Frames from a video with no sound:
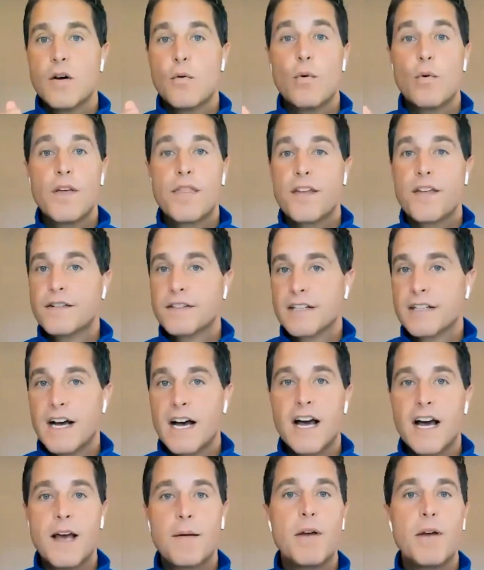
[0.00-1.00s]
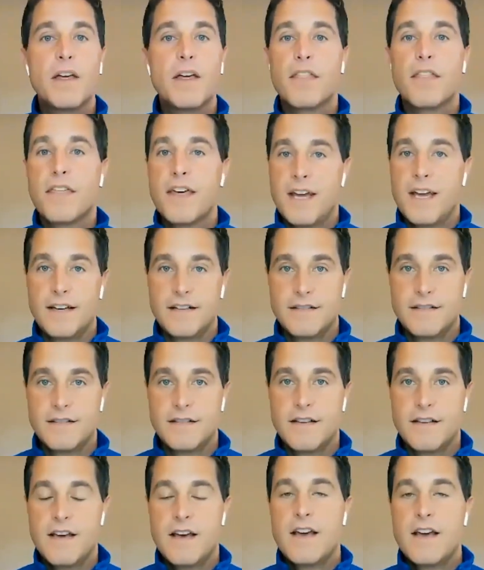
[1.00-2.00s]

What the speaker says: with their time and thanks.